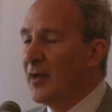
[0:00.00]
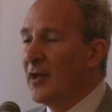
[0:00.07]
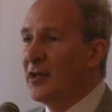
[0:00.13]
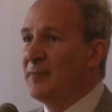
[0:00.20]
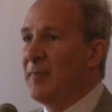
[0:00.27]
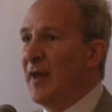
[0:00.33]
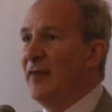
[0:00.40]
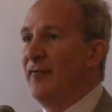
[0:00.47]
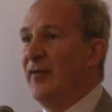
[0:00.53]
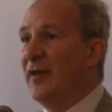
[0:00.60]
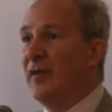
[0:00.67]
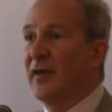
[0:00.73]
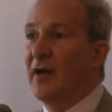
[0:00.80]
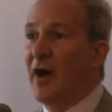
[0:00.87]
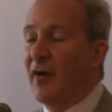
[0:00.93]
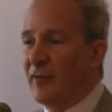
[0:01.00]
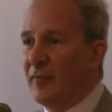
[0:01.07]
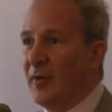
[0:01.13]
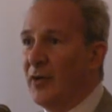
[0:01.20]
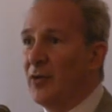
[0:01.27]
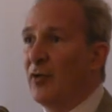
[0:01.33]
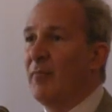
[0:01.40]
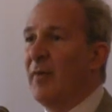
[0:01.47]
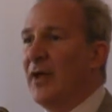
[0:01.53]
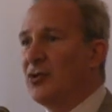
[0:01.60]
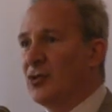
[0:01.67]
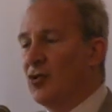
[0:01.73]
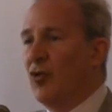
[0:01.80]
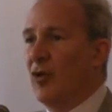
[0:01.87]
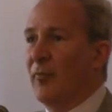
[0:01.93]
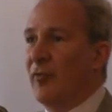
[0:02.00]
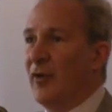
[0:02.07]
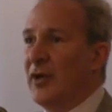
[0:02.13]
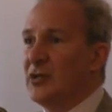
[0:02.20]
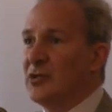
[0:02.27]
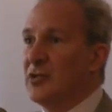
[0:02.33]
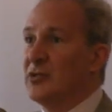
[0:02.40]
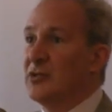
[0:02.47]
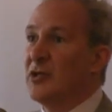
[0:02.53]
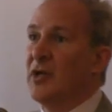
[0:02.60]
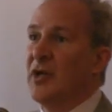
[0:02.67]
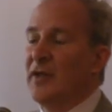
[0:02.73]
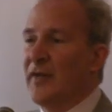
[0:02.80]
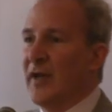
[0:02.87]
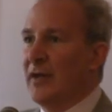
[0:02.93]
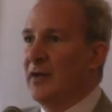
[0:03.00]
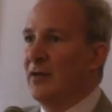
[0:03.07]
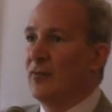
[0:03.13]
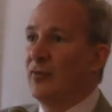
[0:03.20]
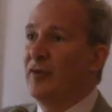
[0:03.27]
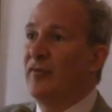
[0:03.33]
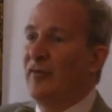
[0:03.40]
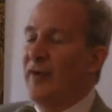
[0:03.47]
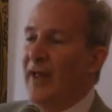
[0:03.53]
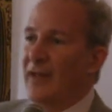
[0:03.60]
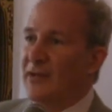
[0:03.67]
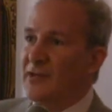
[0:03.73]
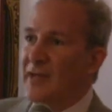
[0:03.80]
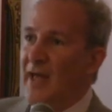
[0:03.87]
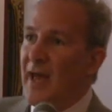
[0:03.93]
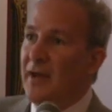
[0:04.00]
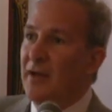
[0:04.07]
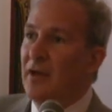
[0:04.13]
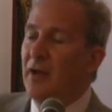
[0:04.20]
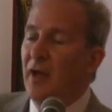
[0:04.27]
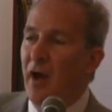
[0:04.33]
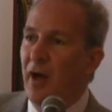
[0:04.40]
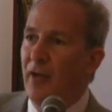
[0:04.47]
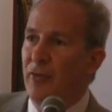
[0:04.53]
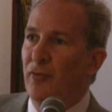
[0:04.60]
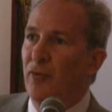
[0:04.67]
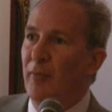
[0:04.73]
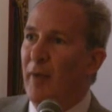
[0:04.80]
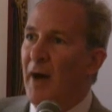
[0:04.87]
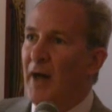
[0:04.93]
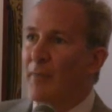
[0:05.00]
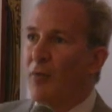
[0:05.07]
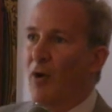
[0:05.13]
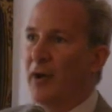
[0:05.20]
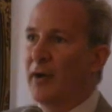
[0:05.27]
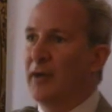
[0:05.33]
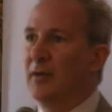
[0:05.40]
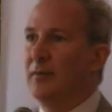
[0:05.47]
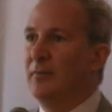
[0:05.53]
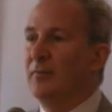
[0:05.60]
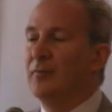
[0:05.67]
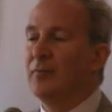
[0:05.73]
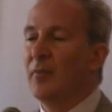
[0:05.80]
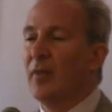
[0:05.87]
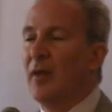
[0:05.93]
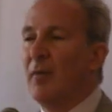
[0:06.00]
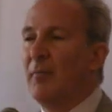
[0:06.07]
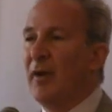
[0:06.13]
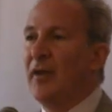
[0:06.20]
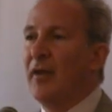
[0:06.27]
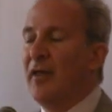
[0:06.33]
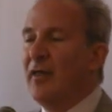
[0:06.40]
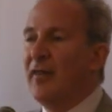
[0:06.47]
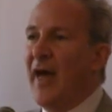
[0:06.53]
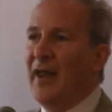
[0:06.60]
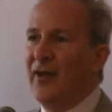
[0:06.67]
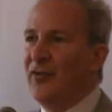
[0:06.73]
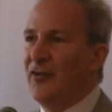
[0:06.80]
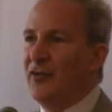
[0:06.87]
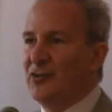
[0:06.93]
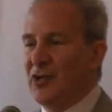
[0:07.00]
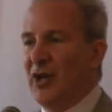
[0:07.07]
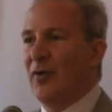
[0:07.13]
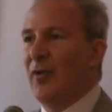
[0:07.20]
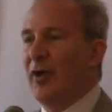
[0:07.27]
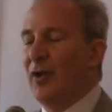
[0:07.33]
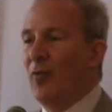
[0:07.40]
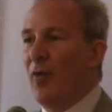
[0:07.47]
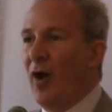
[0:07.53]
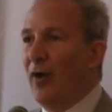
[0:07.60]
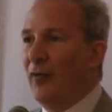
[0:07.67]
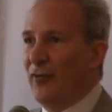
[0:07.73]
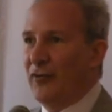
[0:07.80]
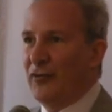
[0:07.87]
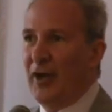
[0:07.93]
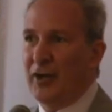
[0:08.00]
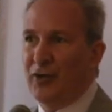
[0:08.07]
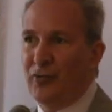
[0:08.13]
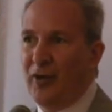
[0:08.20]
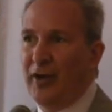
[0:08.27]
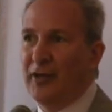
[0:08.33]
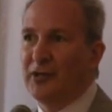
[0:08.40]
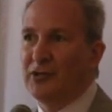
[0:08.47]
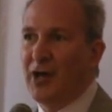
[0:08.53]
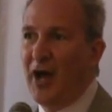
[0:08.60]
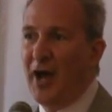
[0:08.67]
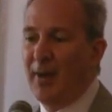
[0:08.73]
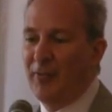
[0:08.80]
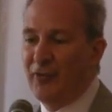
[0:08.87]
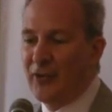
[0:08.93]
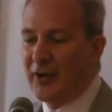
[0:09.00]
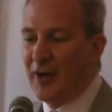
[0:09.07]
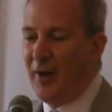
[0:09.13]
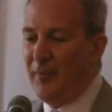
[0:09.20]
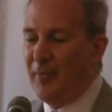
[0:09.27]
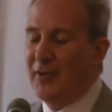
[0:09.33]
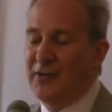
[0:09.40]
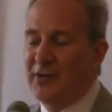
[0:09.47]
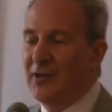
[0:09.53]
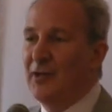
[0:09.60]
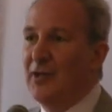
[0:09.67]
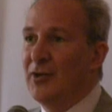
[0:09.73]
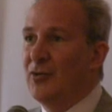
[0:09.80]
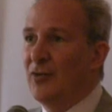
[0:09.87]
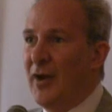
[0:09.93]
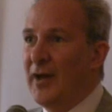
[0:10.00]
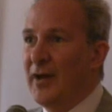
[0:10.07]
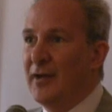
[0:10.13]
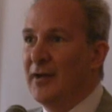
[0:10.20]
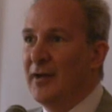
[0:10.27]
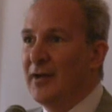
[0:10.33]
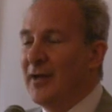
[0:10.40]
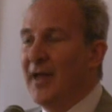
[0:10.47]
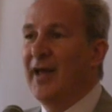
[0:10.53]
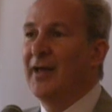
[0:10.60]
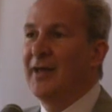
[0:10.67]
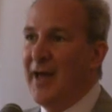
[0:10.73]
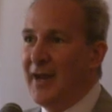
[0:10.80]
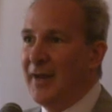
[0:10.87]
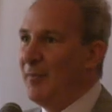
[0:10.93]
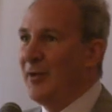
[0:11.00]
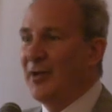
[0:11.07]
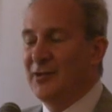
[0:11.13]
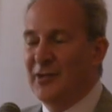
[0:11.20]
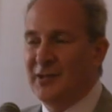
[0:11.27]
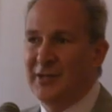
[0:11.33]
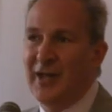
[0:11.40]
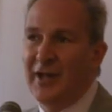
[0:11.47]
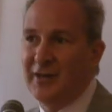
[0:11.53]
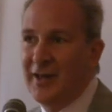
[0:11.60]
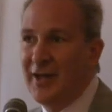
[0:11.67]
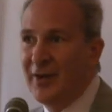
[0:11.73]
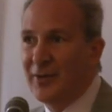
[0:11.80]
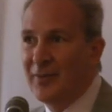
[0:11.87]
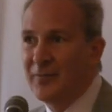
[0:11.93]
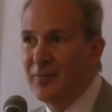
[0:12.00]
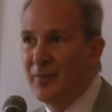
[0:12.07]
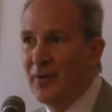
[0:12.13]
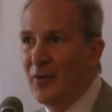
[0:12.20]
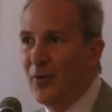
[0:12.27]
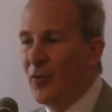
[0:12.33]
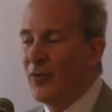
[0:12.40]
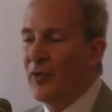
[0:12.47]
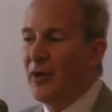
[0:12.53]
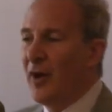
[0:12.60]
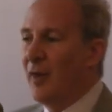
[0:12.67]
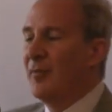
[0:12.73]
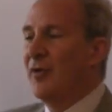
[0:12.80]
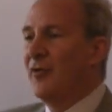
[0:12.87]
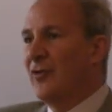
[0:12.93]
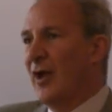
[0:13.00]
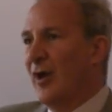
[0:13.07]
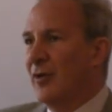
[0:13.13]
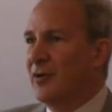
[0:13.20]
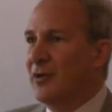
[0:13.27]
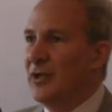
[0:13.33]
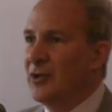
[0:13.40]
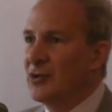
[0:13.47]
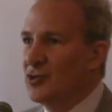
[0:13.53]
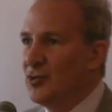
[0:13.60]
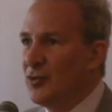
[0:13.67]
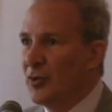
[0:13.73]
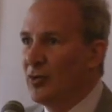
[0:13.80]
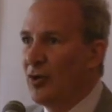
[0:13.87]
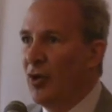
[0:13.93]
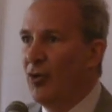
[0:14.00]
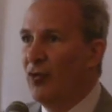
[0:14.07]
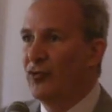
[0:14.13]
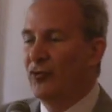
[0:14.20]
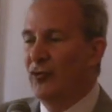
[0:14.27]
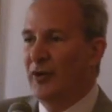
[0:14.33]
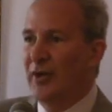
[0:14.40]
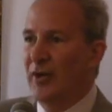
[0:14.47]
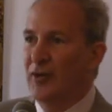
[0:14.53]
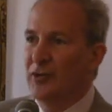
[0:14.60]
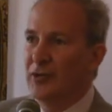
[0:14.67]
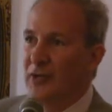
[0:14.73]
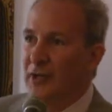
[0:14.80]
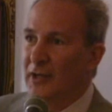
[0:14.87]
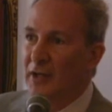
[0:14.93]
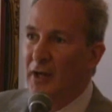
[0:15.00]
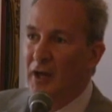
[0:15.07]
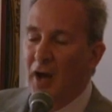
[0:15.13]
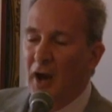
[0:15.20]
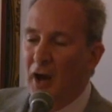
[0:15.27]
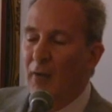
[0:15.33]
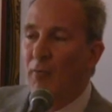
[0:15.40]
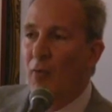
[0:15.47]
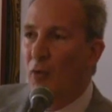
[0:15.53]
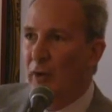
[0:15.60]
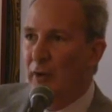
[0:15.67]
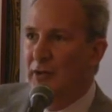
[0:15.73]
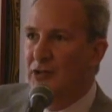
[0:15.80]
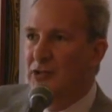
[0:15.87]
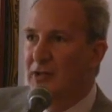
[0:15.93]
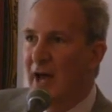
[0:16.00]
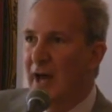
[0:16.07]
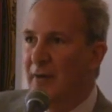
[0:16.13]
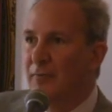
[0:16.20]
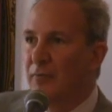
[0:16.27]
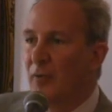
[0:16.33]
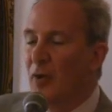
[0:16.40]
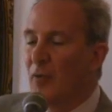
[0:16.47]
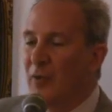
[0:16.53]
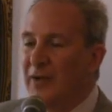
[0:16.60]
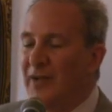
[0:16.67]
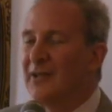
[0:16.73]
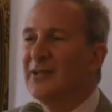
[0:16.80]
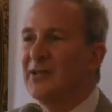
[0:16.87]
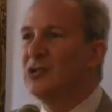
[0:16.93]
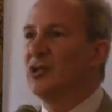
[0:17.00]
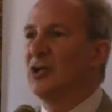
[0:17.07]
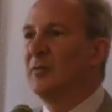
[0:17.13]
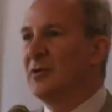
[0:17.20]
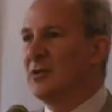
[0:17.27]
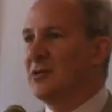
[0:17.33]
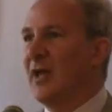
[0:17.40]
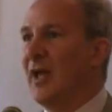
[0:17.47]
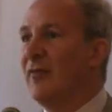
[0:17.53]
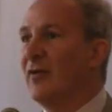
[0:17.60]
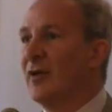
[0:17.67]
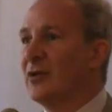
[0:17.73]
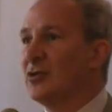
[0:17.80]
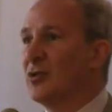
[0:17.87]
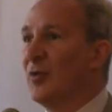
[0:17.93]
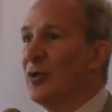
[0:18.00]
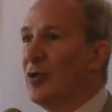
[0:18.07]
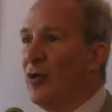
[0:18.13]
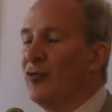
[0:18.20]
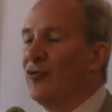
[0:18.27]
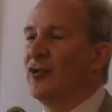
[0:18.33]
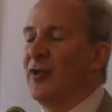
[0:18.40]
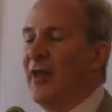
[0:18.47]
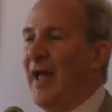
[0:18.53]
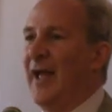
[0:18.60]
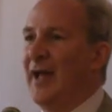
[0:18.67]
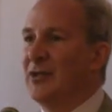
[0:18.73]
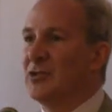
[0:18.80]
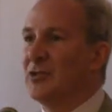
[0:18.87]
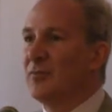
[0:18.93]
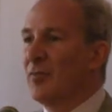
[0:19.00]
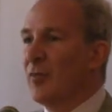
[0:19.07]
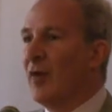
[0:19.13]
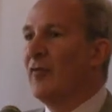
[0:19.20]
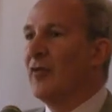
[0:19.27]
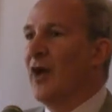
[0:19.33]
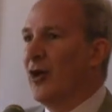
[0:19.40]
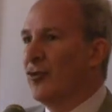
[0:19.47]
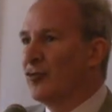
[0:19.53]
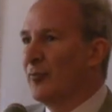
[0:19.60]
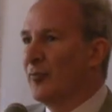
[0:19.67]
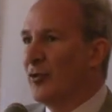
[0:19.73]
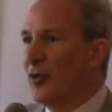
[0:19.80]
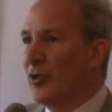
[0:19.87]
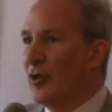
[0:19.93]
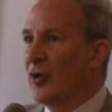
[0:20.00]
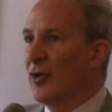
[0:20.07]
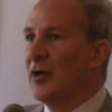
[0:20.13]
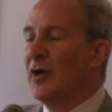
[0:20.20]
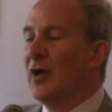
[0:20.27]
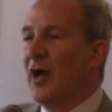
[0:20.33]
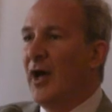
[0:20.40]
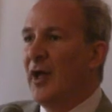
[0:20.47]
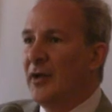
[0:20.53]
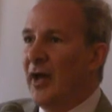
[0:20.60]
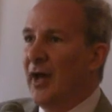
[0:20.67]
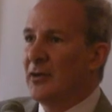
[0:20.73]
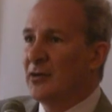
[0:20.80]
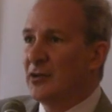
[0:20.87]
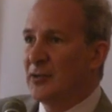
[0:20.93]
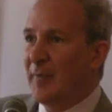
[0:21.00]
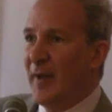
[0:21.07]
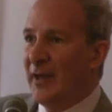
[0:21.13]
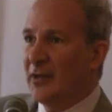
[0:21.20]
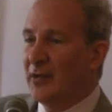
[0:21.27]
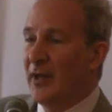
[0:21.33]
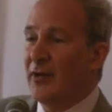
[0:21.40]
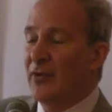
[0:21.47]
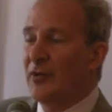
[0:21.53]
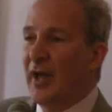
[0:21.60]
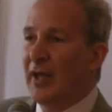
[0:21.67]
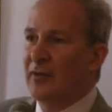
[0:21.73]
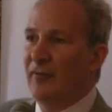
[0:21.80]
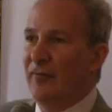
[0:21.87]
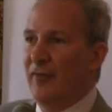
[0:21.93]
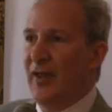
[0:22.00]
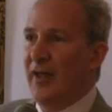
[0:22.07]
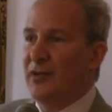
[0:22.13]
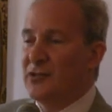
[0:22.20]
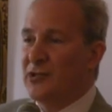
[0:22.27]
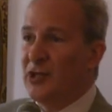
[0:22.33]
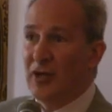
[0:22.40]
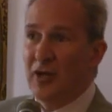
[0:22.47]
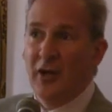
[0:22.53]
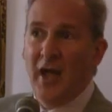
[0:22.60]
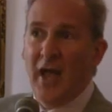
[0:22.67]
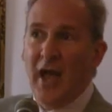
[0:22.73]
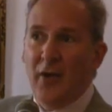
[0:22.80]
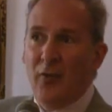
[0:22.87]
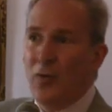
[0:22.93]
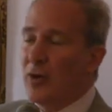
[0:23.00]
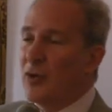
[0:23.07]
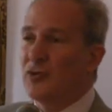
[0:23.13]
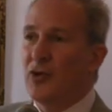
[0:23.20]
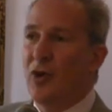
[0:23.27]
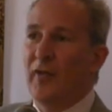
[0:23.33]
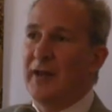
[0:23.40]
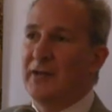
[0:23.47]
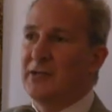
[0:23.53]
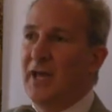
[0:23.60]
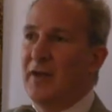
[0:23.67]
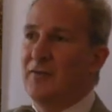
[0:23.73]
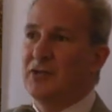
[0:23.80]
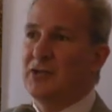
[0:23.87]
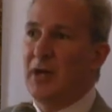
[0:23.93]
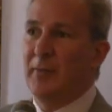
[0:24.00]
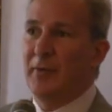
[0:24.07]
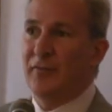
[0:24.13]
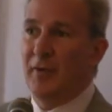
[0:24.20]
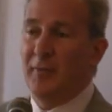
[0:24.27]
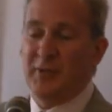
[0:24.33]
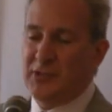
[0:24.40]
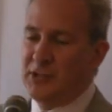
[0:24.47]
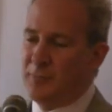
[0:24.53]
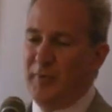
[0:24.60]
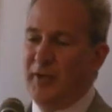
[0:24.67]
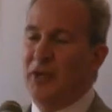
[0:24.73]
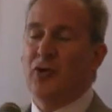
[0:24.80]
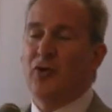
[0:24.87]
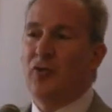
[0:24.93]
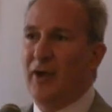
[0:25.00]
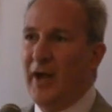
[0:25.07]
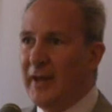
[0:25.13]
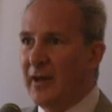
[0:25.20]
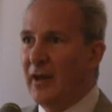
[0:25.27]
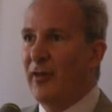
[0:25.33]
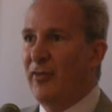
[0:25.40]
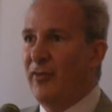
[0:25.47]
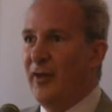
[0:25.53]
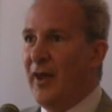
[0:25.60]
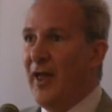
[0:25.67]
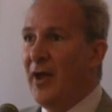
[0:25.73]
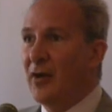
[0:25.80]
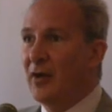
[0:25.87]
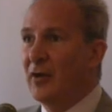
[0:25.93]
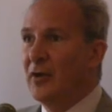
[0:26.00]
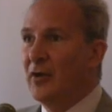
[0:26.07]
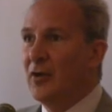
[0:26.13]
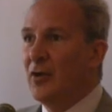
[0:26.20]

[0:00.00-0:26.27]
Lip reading: It's benefiting the government or major corporations that can refinance debt through the bond market. But that isn't generating wealth. It's not creating jobs. The companies that need credit can't get it because it's not there. Or the government is guaranteeing student loans, or they're guaranteeing mortgage debt. We need legitimate savings. So it goes to the hands of the entrepreneur, not the speculator, not the financier. And where is all that savings coming from? It's just being created out of thin air.